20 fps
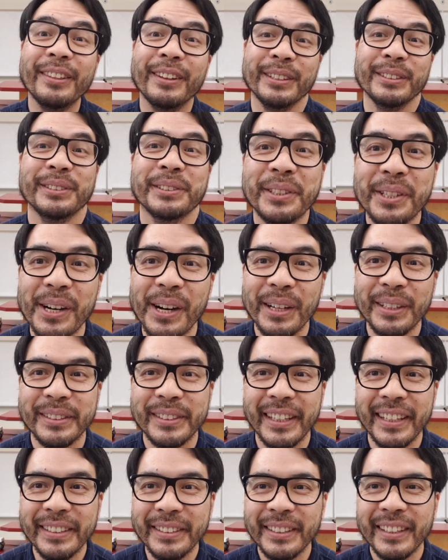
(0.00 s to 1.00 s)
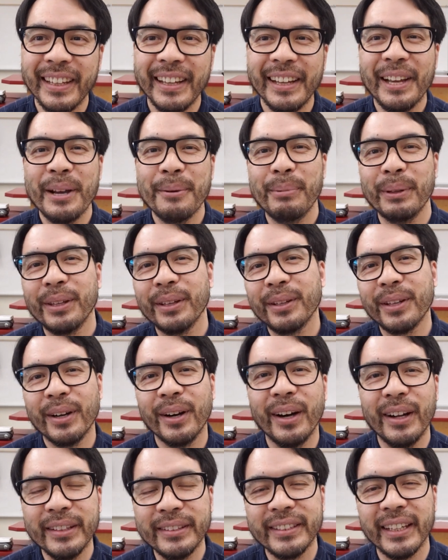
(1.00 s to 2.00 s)
there's content, but the
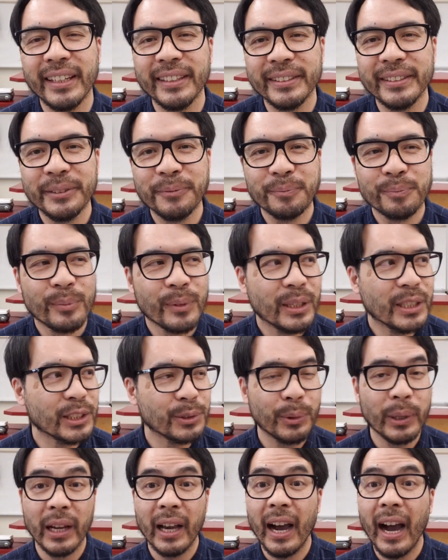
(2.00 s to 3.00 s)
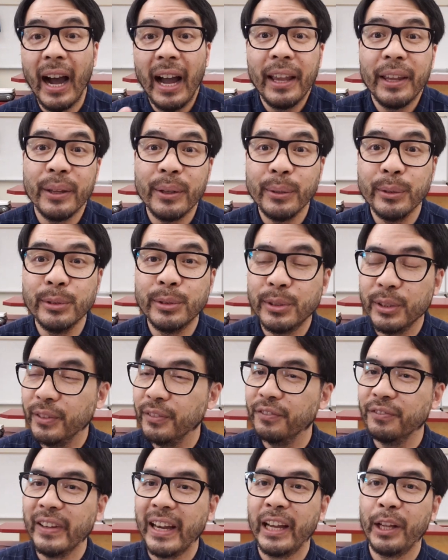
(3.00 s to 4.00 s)
content is what I use to
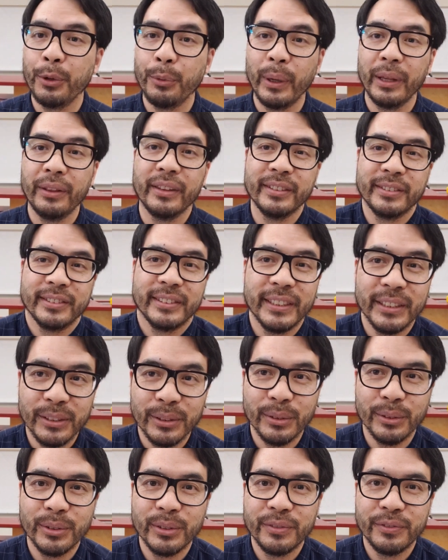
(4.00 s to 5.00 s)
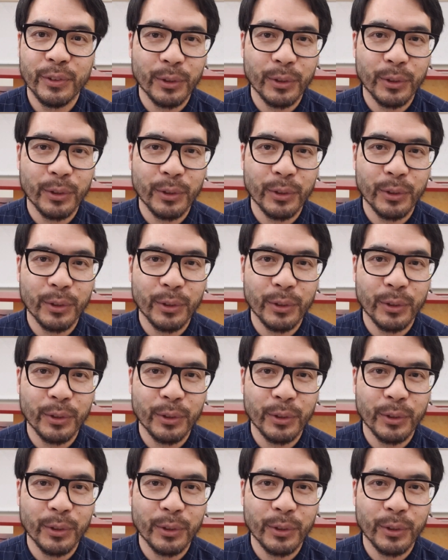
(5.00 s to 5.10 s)
evaluate the skills.